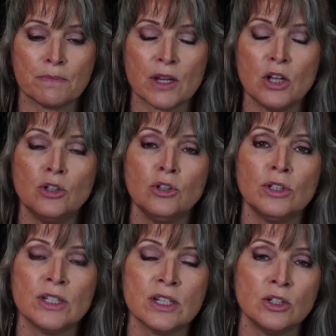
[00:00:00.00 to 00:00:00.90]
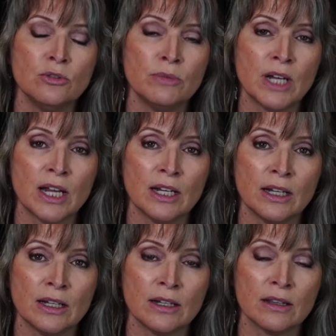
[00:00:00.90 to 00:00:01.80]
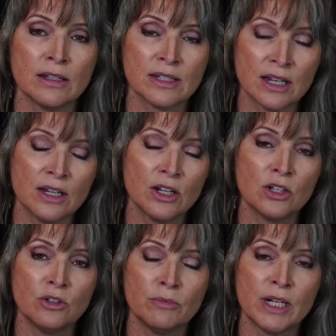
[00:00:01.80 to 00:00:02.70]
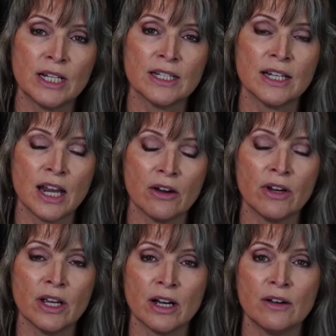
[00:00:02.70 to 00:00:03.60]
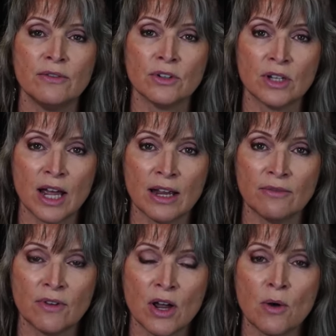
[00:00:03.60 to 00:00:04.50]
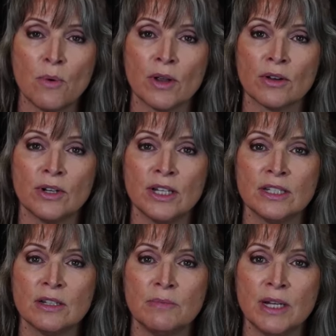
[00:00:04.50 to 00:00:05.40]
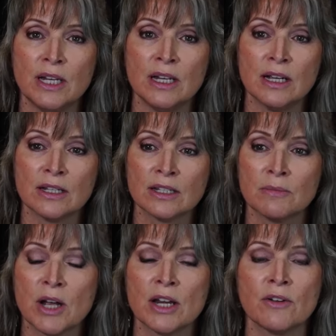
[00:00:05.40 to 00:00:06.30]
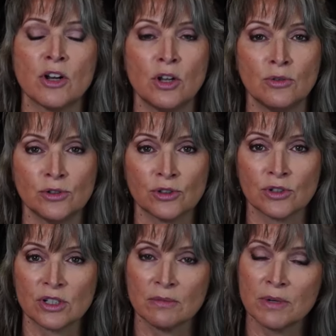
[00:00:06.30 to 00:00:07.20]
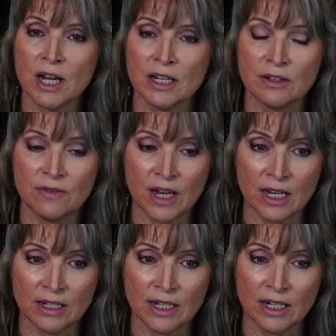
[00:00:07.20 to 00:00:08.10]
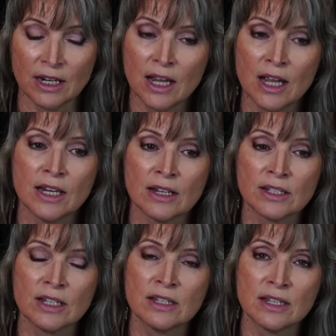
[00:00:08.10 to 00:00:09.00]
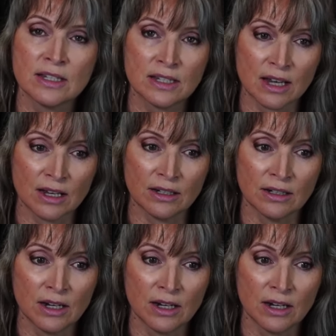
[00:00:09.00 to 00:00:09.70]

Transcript: is illuminating, the sun illuminates an area of your life where there needs to be some kind of closure, some kind of ending. Now, since the sun